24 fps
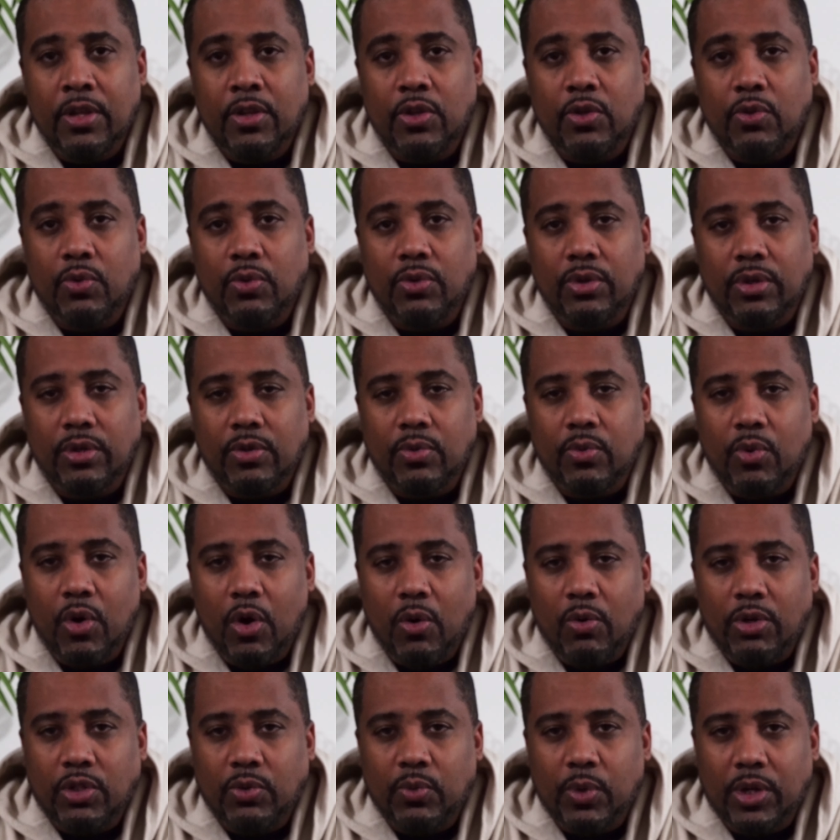You
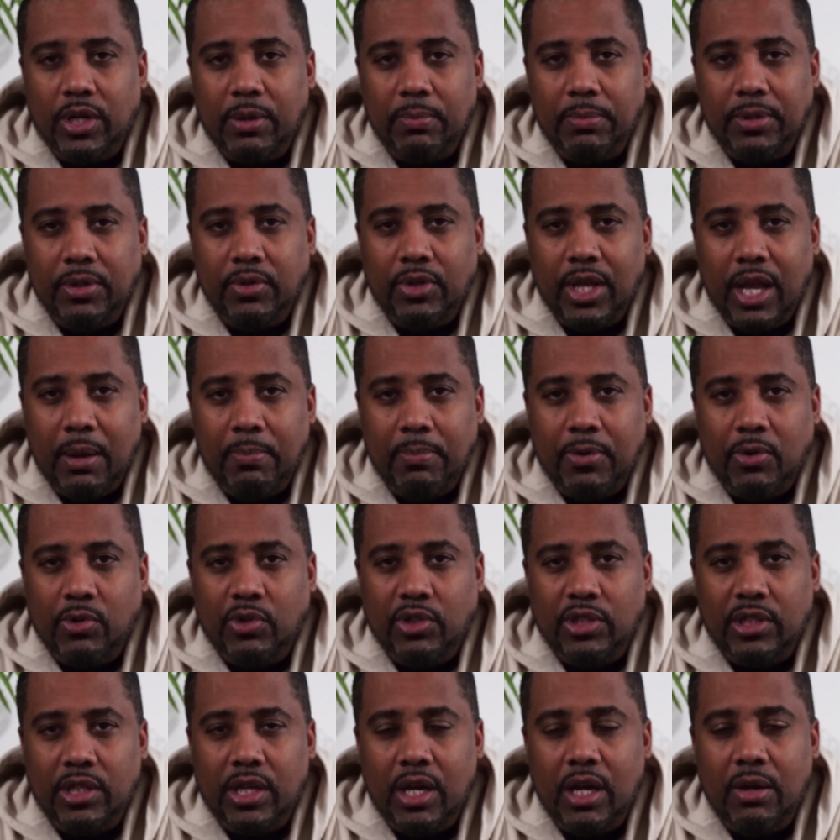always want to build that
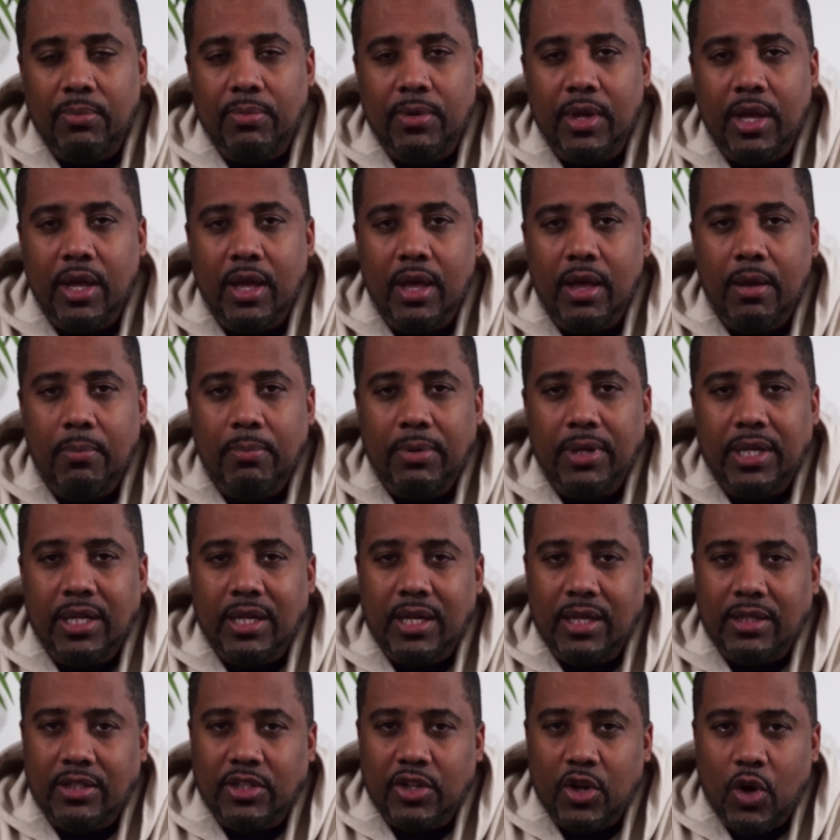person up. But it
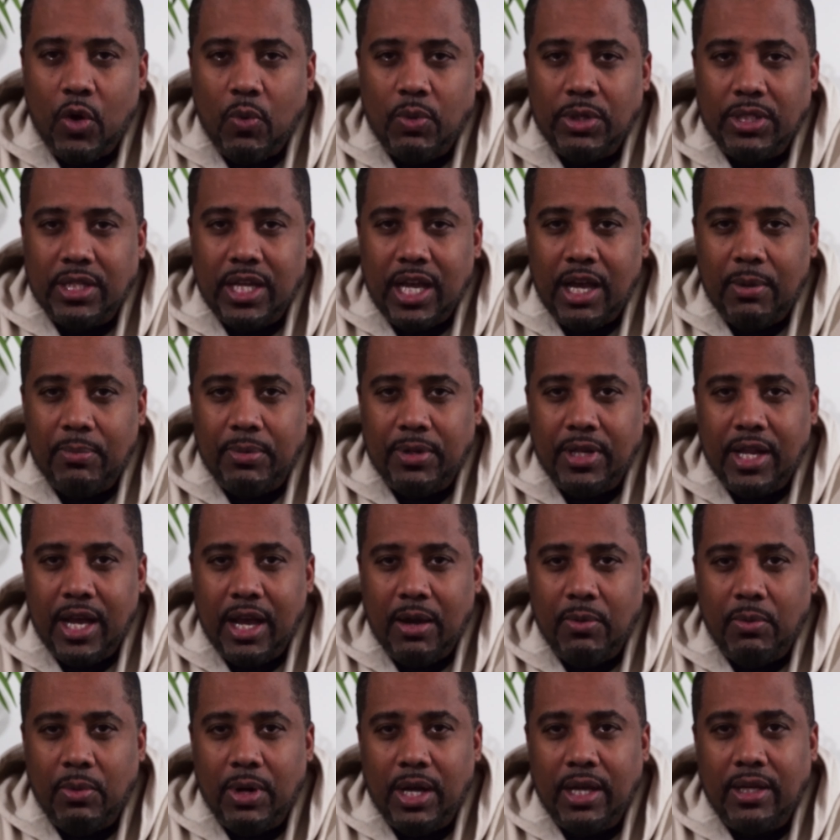doesn't always happen
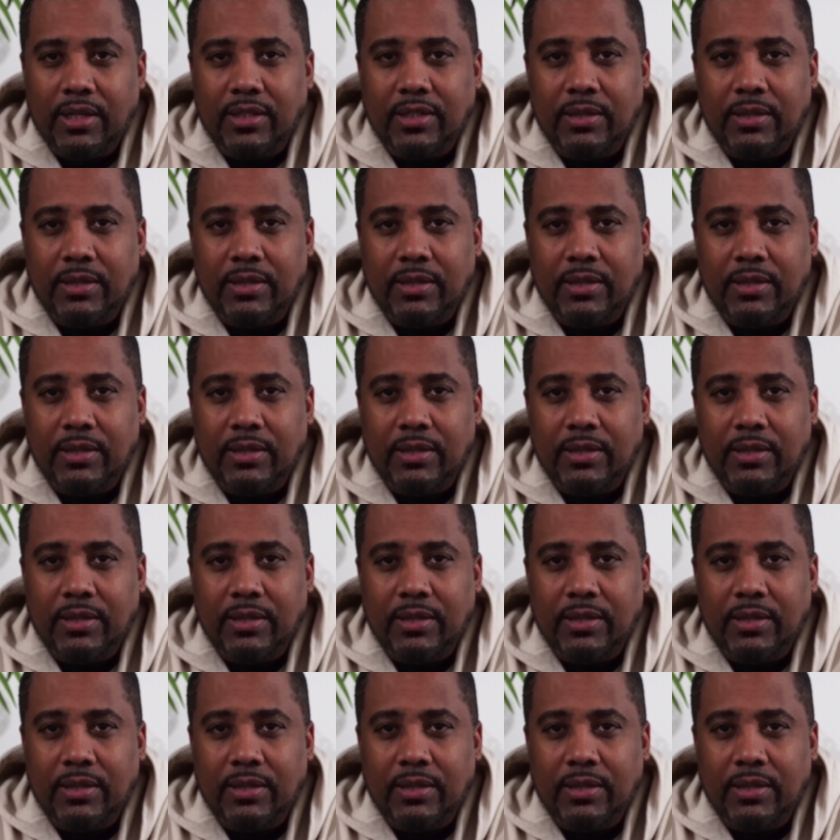that way.